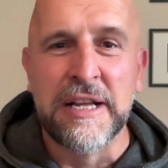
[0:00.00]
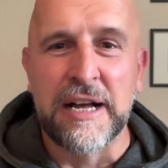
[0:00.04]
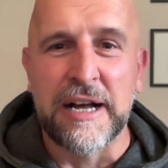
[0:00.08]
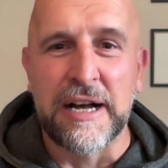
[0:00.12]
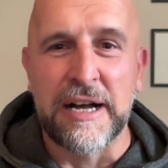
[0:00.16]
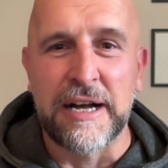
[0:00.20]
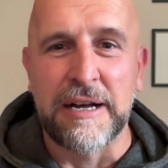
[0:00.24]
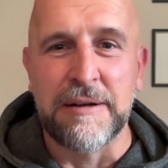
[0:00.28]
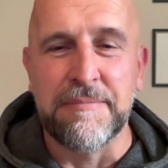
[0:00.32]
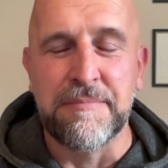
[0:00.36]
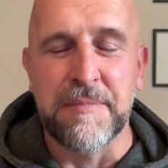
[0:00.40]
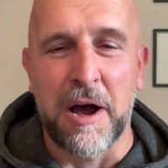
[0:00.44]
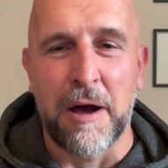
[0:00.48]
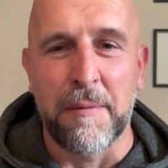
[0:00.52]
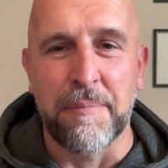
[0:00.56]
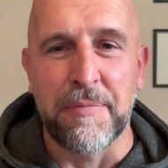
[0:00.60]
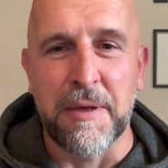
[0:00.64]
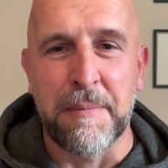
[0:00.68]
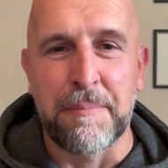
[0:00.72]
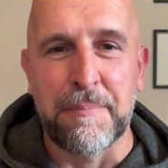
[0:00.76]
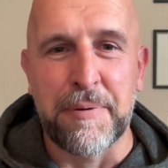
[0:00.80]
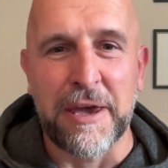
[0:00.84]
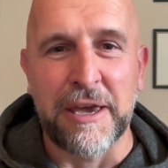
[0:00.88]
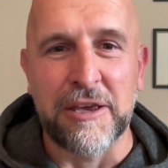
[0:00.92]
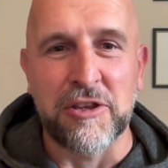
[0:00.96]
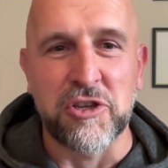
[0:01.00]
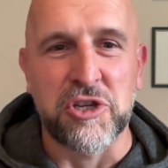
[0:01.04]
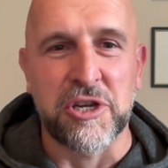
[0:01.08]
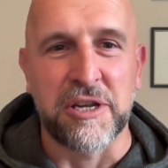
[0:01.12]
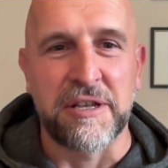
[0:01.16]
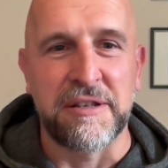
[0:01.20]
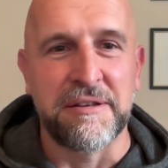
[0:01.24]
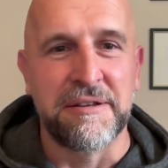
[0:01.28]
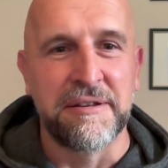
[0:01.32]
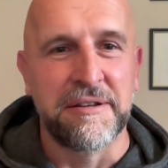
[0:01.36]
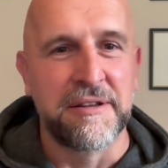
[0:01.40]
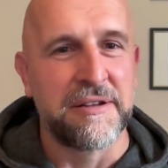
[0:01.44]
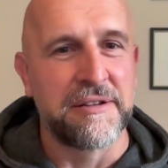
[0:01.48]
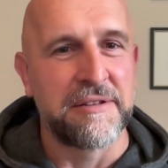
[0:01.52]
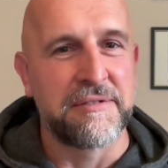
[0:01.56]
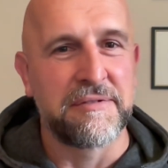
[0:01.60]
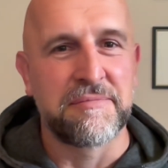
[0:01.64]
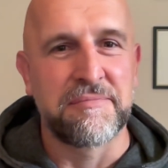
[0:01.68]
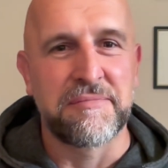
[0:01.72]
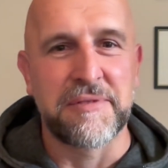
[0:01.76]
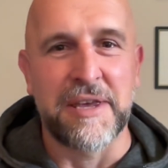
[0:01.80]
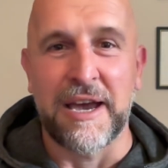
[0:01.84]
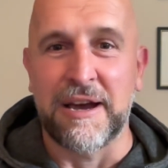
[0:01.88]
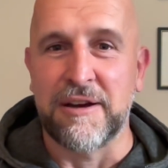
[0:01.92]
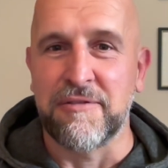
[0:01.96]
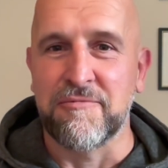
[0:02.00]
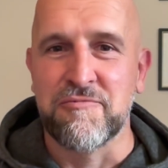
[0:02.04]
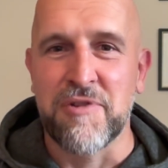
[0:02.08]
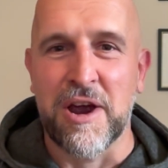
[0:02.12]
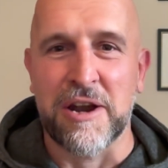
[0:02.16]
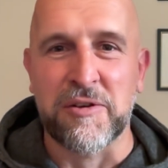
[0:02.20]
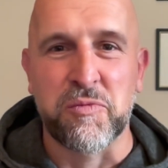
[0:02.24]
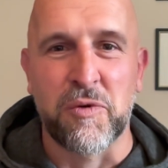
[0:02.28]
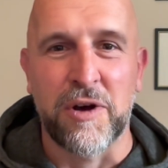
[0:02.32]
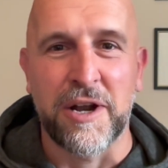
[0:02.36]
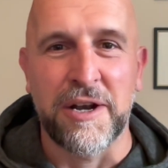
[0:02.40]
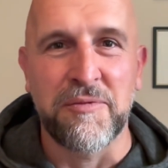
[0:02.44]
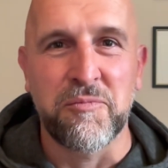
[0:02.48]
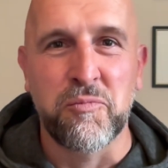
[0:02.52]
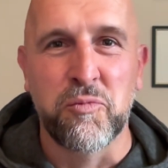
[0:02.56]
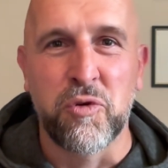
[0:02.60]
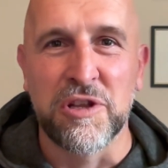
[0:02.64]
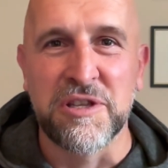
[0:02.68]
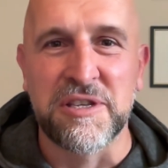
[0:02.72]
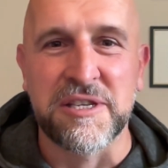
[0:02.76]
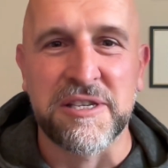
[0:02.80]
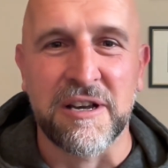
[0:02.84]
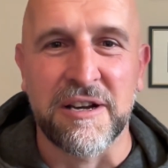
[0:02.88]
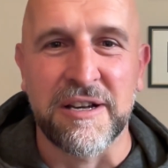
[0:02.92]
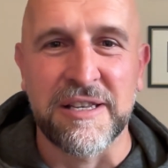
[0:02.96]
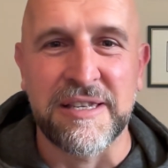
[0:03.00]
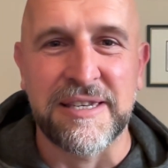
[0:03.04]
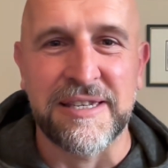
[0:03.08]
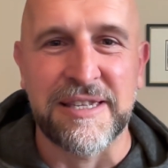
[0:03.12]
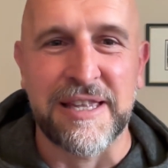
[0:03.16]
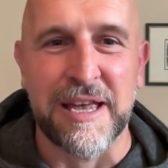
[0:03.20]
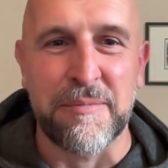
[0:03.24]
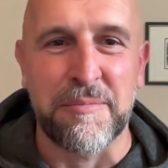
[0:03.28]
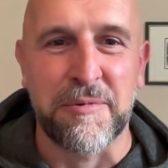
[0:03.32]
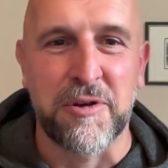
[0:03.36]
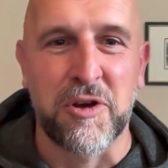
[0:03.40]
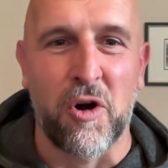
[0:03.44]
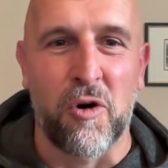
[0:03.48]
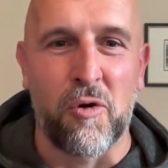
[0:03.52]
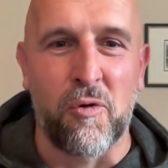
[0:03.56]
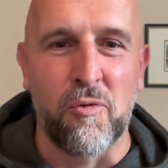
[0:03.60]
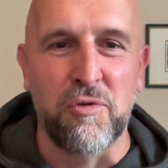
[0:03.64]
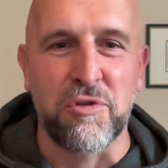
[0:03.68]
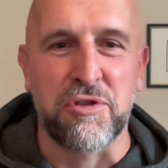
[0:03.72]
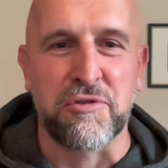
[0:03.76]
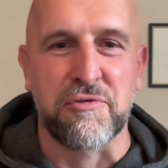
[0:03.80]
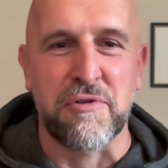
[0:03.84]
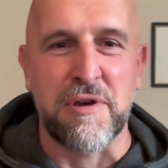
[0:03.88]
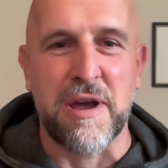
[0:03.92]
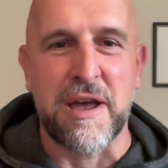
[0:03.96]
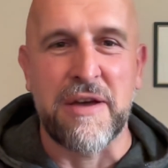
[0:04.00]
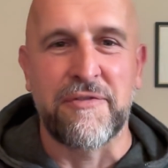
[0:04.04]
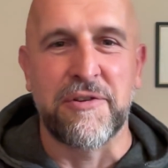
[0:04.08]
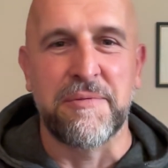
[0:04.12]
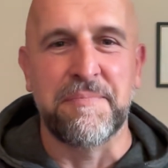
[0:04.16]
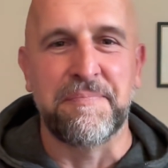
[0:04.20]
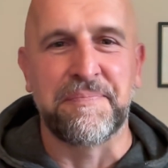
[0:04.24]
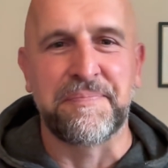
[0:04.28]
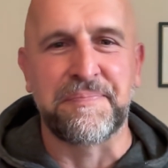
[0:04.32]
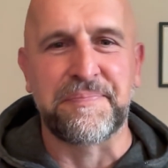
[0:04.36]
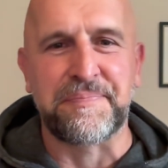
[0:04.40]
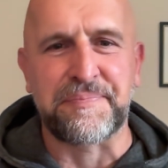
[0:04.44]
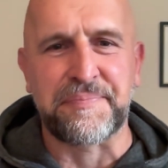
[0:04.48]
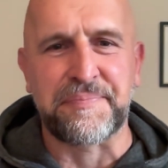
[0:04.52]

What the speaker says: up the pitch, and Radwan, one sidestep, got all 3 of them.